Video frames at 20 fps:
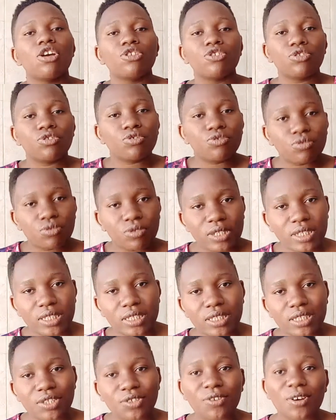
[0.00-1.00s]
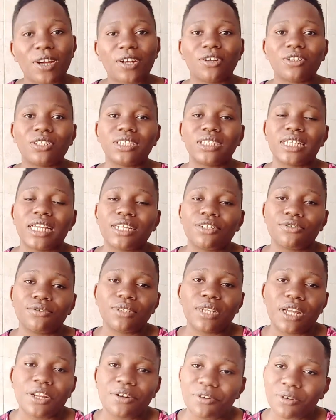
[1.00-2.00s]
you do it you cannot say
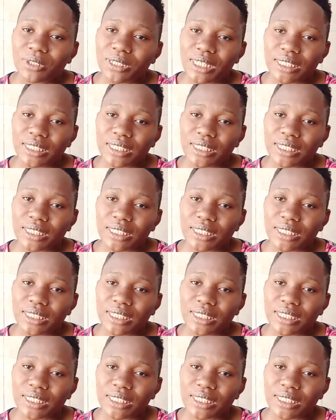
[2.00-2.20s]
today not